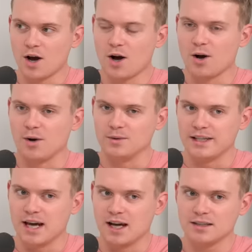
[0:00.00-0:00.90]
Oh
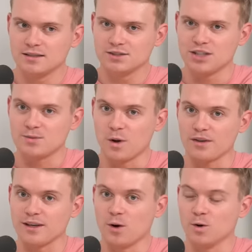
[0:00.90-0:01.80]
yeah, she's one
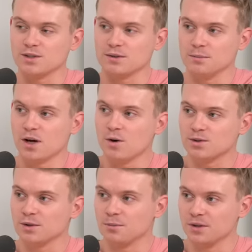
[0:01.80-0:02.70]
of the autumn
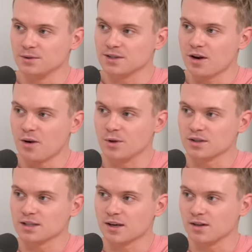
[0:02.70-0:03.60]
autumnal
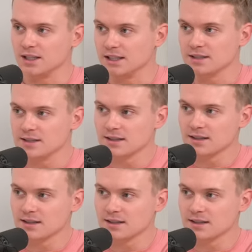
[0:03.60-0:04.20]
Starbucks girlies.